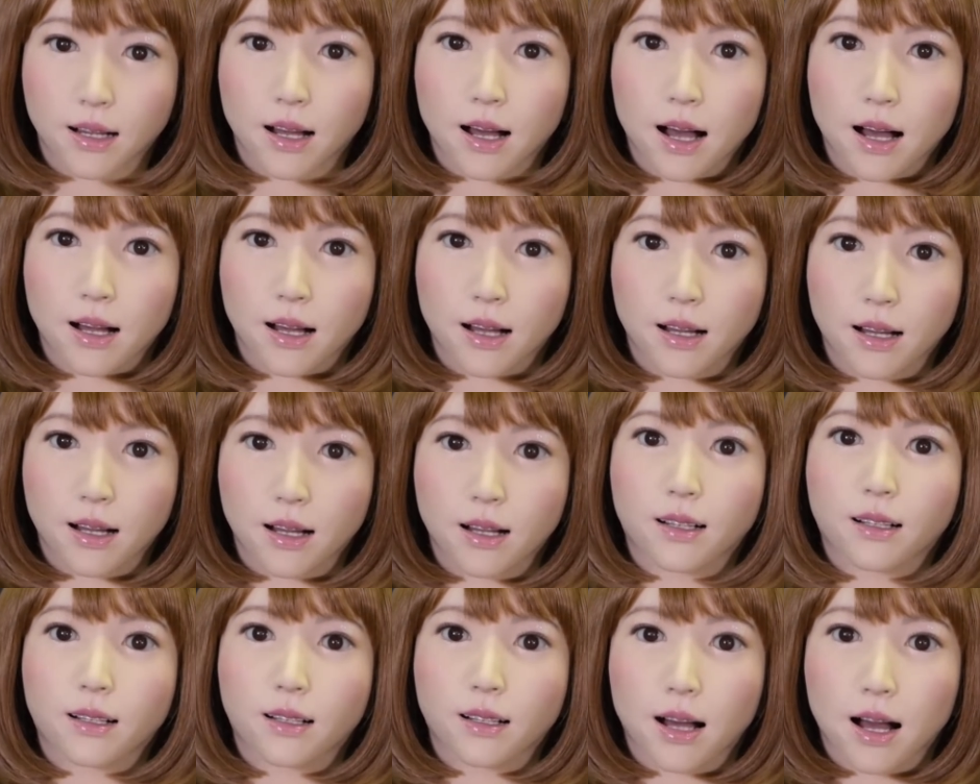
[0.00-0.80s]
and
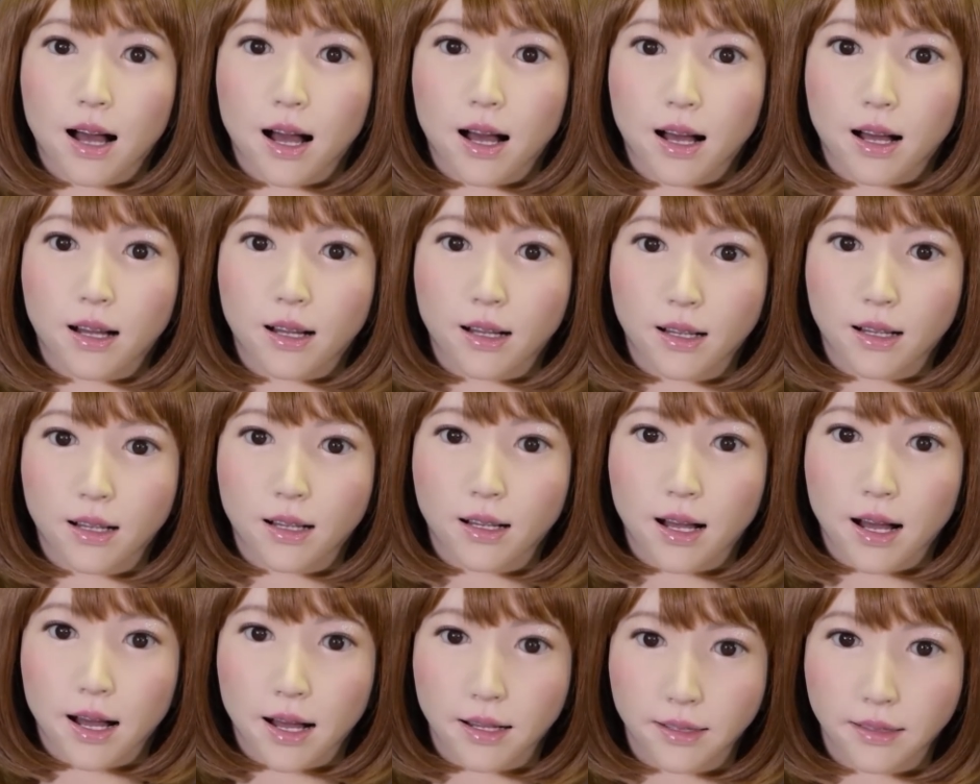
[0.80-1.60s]
emotion models
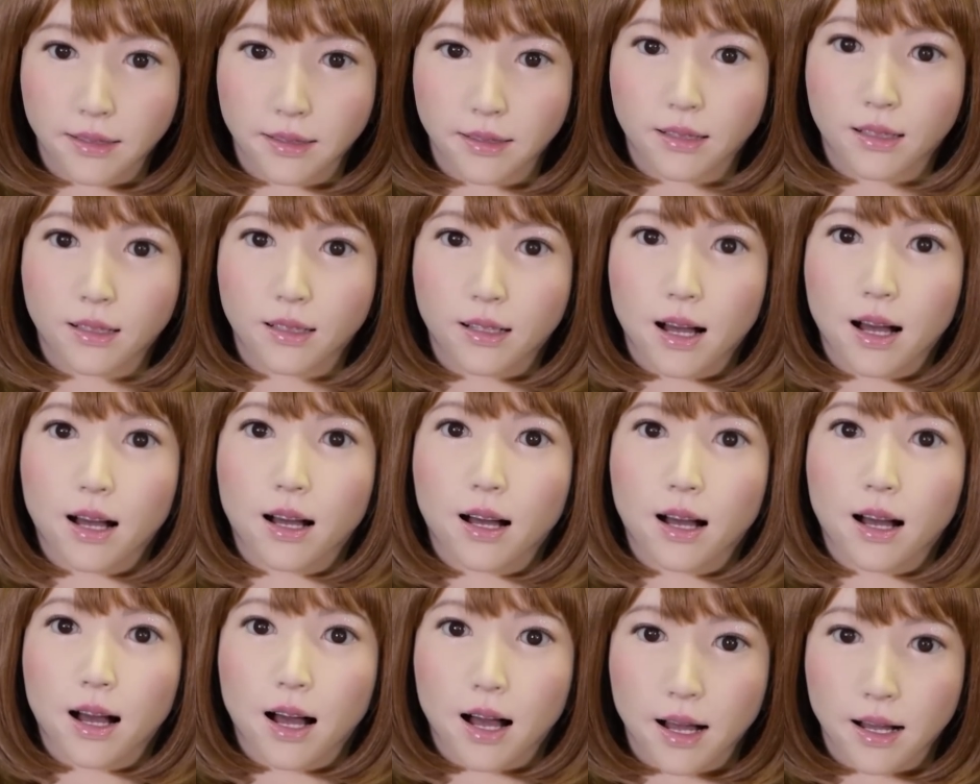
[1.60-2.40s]
for me so
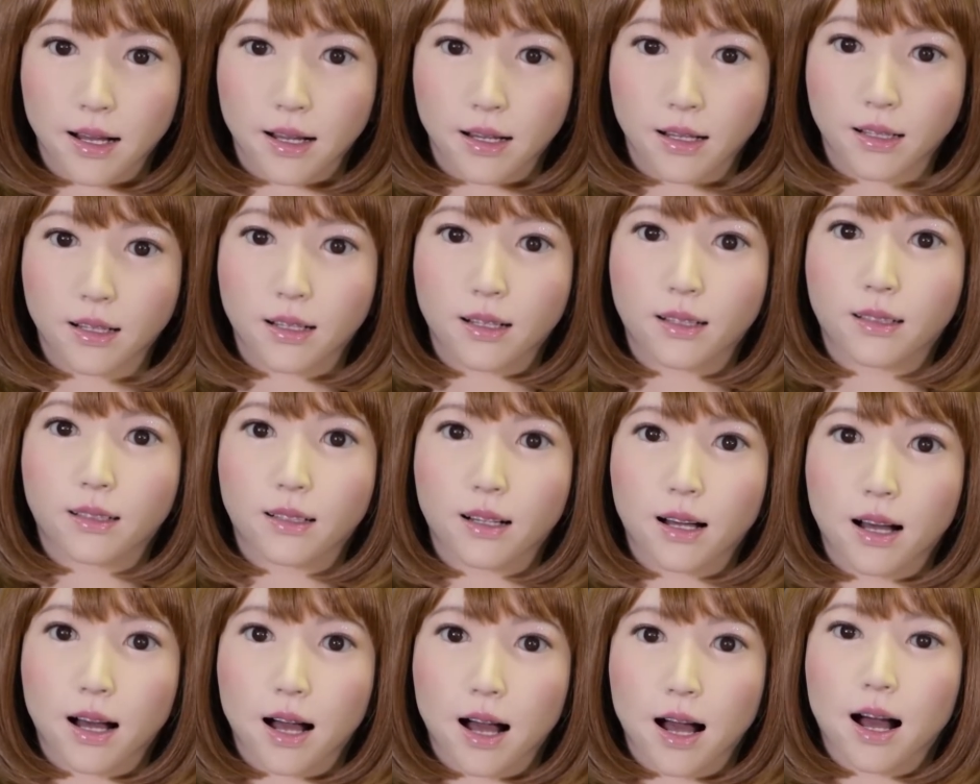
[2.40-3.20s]
that I can think
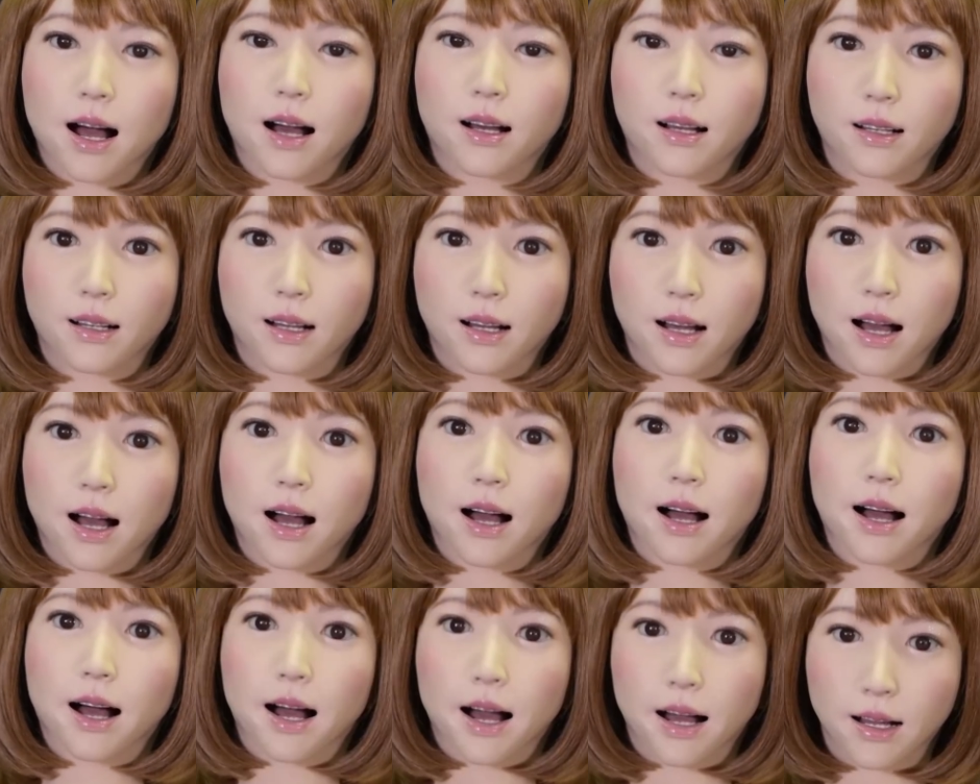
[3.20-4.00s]
and act more
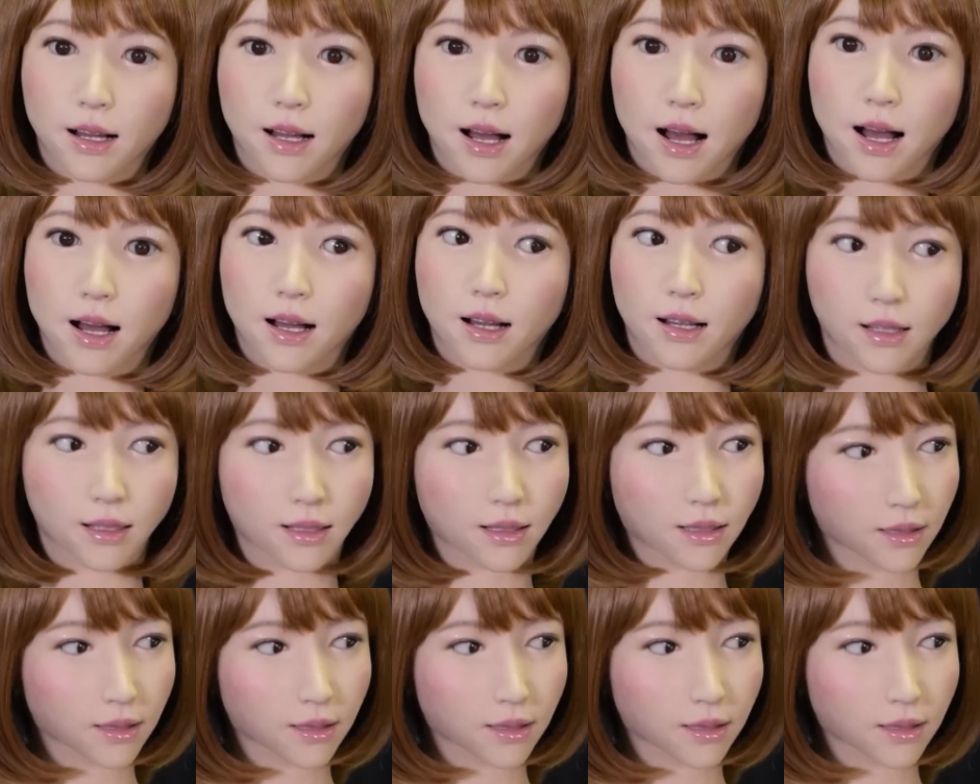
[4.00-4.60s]
like a human.